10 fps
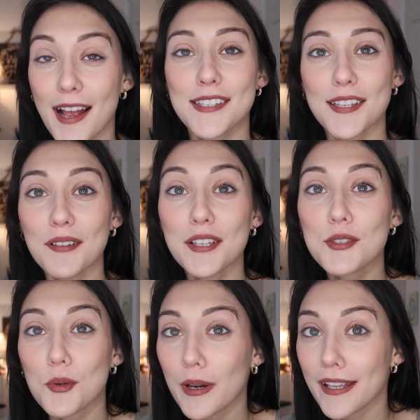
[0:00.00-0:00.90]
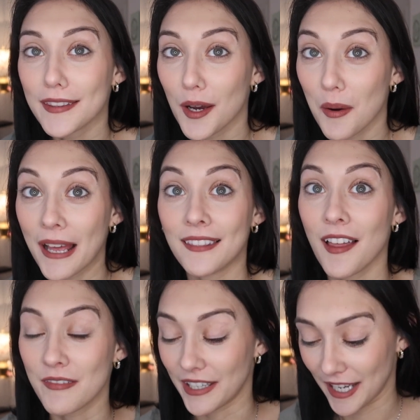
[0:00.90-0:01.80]
I still enjoy it though. I
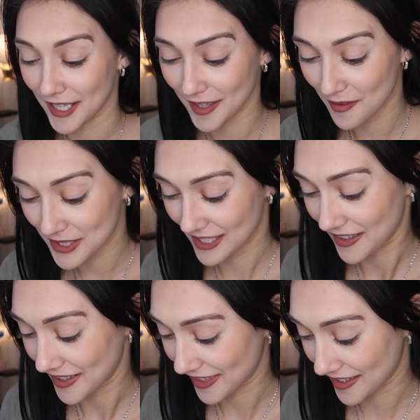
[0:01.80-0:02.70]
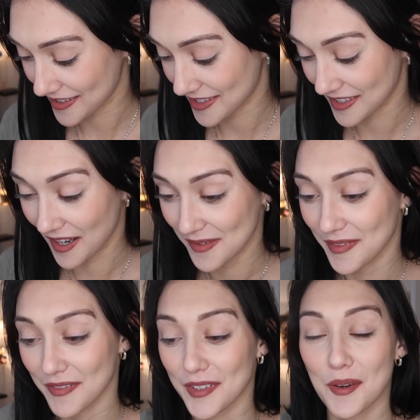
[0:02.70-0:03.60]
love it. I love scary stuff
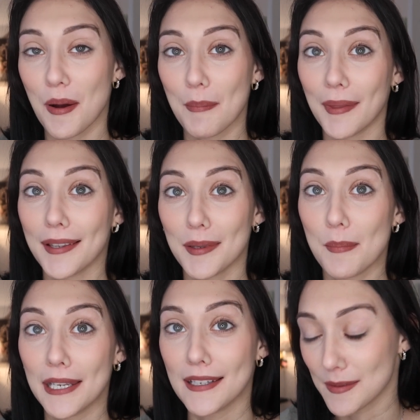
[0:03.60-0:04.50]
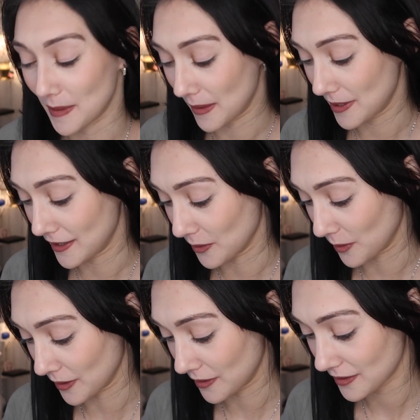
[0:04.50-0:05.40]
even though I'm like the biggest baby in the
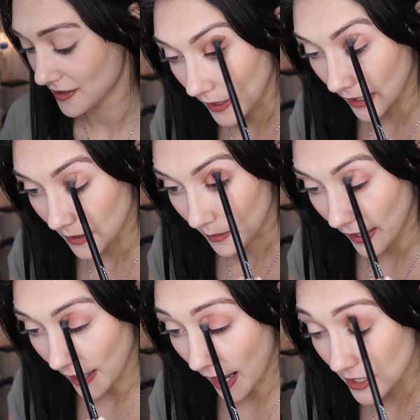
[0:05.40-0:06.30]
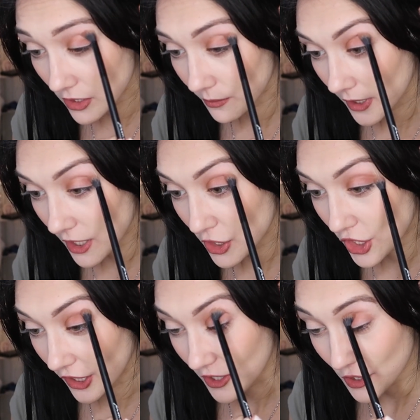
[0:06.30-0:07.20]
world. But anyway, I just wanted to
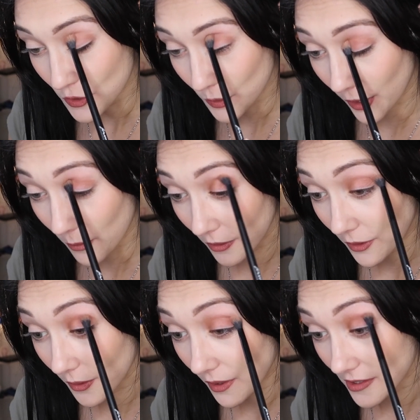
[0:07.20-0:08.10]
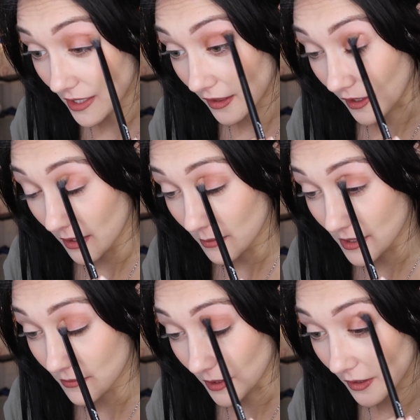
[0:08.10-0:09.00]
share this story with you because I thought it
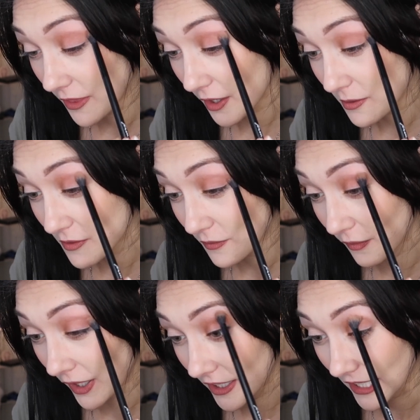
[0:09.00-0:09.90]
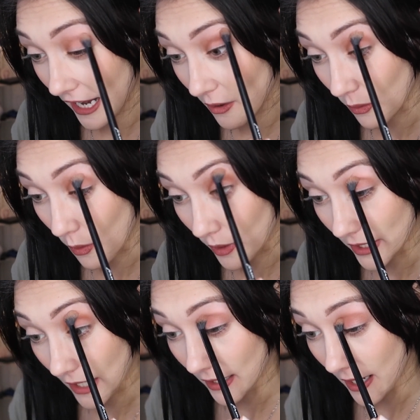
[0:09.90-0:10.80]
was funny how
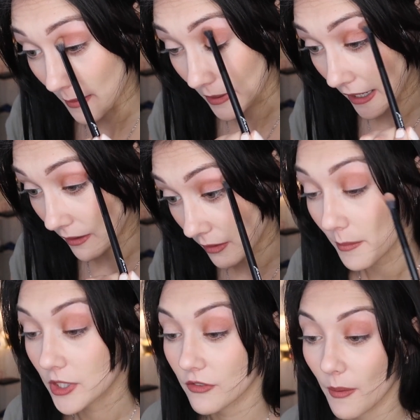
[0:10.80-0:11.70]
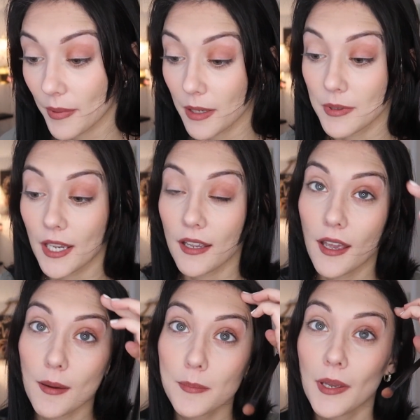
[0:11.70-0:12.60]
corny I am and how much of a baby I
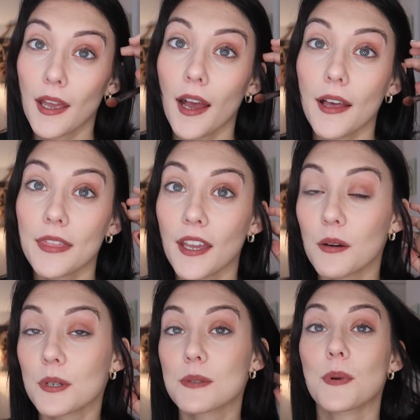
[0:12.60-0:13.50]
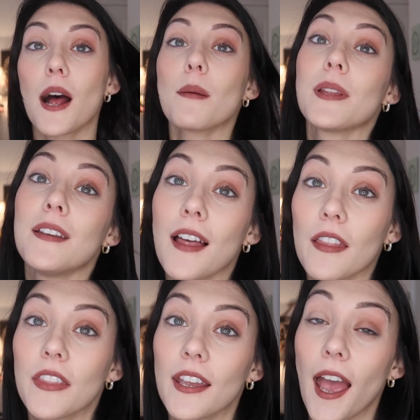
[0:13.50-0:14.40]
am. There was probably
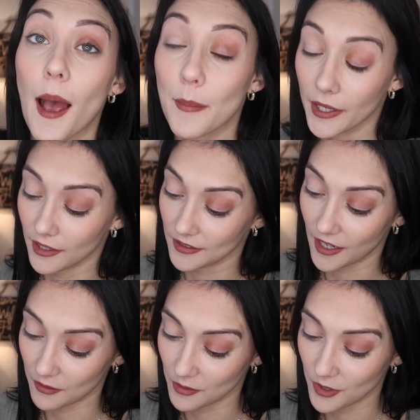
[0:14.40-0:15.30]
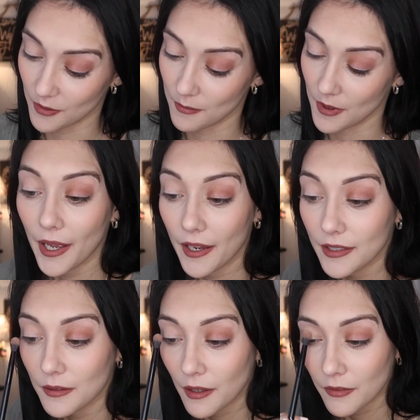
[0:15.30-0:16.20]
nothing happening in that room,
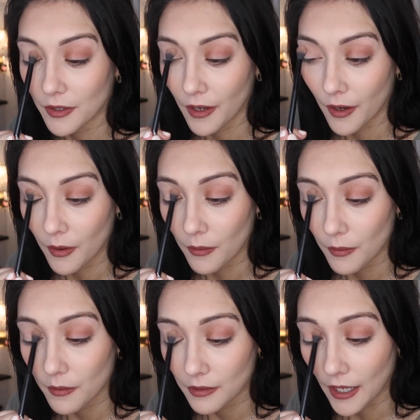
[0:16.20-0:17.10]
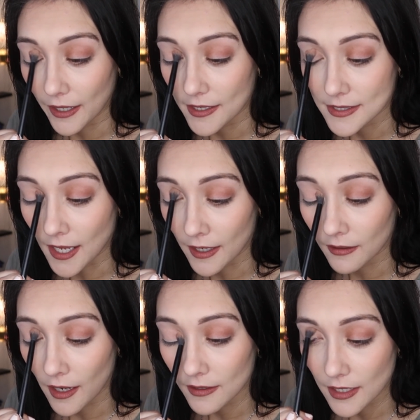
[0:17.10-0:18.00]
but you never know. Like I said, a
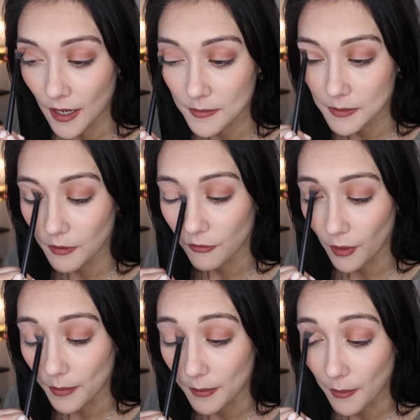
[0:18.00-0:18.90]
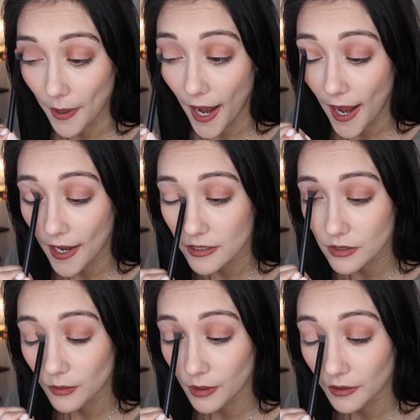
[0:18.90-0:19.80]
lot of times before people
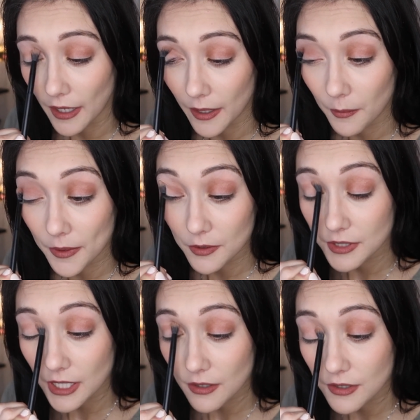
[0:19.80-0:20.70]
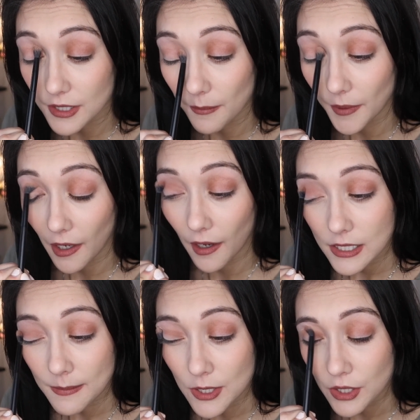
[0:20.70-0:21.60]
pass or like when they're sick or something,
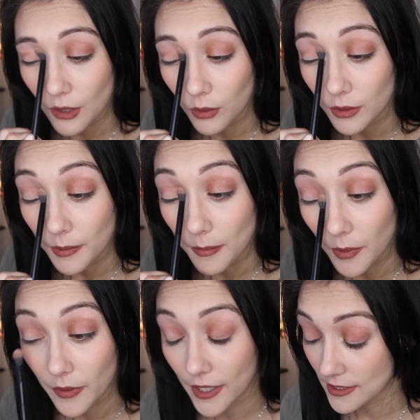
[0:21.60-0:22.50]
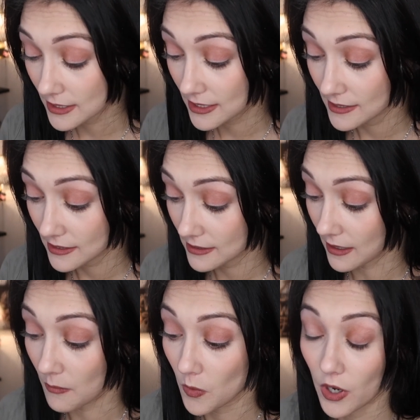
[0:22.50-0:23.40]
especially older people, they see
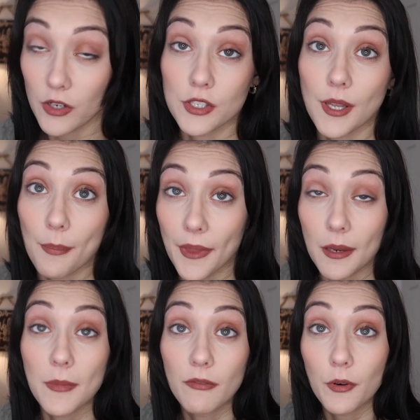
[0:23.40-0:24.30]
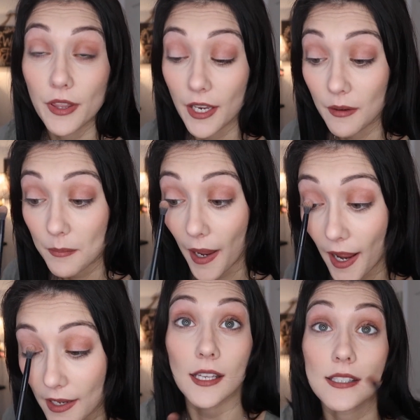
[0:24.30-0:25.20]
someone or something before they
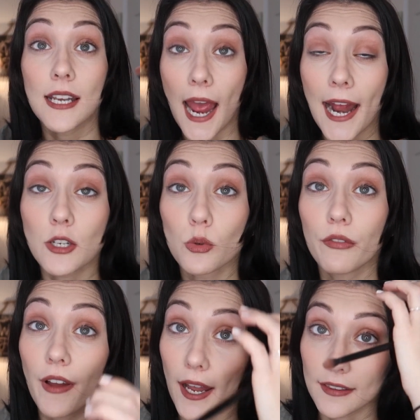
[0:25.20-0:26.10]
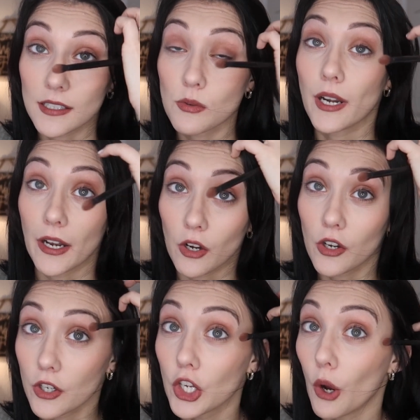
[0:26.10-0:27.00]
pass. That's an actual fact. That's what I
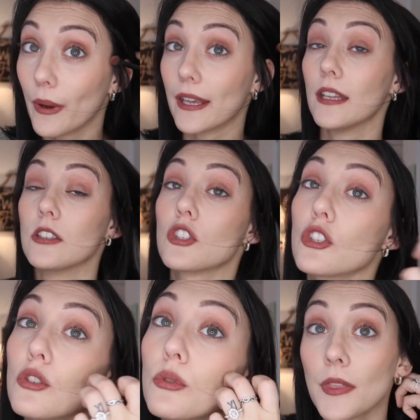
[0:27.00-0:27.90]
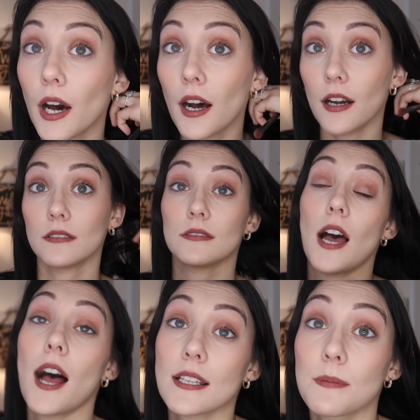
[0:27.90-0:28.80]
heard going into the
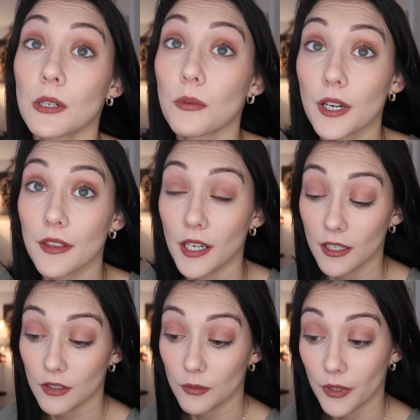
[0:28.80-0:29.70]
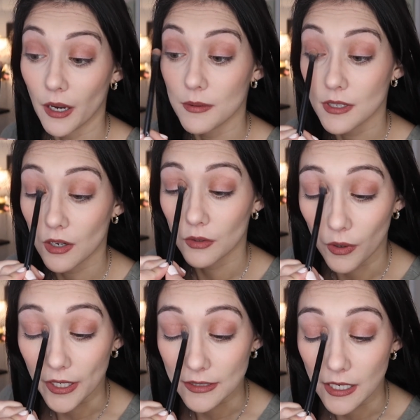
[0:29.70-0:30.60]
hospital work that I do. When I was on
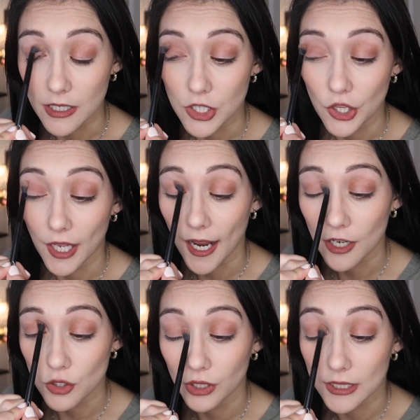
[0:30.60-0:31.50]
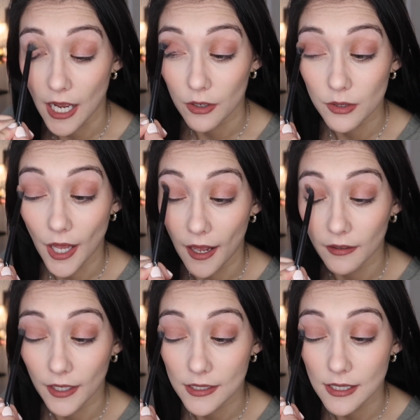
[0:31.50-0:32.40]
orientation, they actually tell you
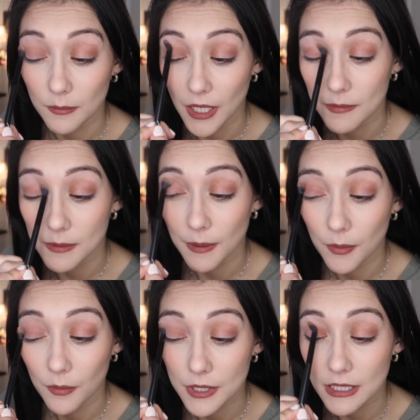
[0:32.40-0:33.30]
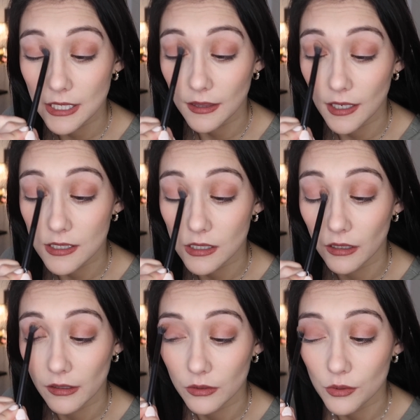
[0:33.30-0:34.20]
that like sometimes people will see things,
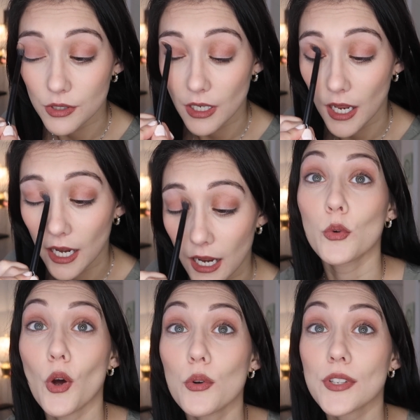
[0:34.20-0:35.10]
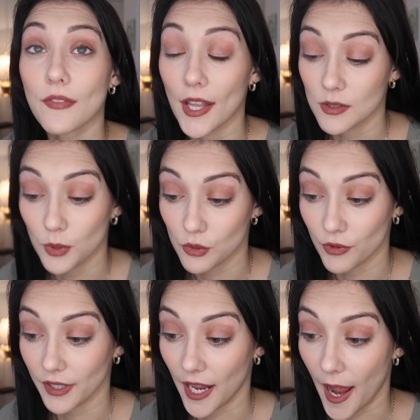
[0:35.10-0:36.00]
they'll hallucinate. Who knows if that's what's
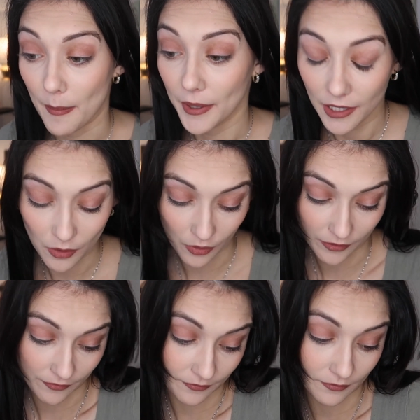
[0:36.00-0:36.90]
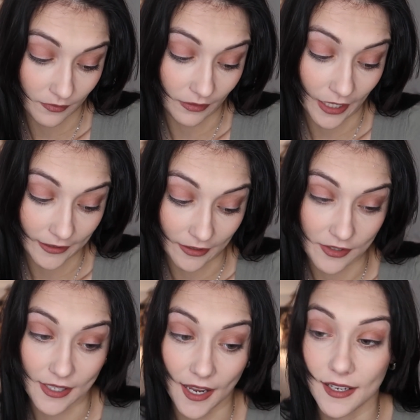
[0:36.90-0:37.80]
really happening or like they're
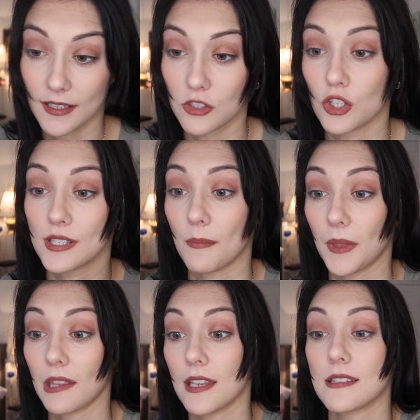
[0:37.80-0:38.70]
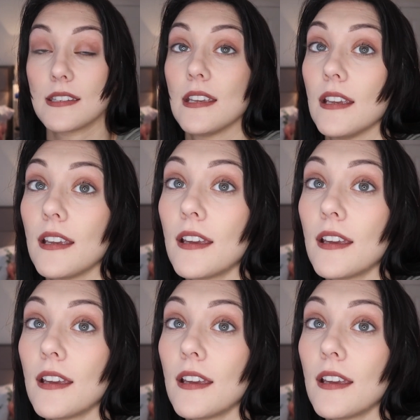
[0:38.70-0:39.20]
saying it's just something they see.